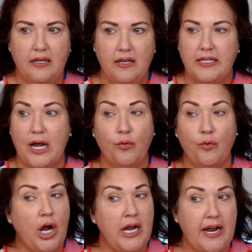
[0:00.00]
Yeah, we're
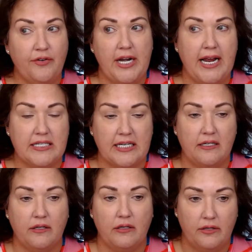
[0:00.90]
on every day at
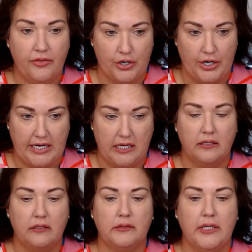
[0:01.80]
10:30.
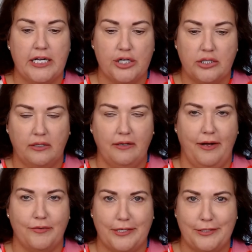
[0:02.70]
I
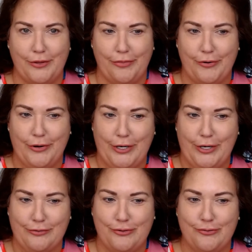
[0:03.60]
was at 10:32
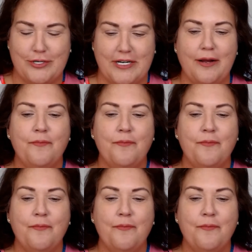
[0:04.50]
today.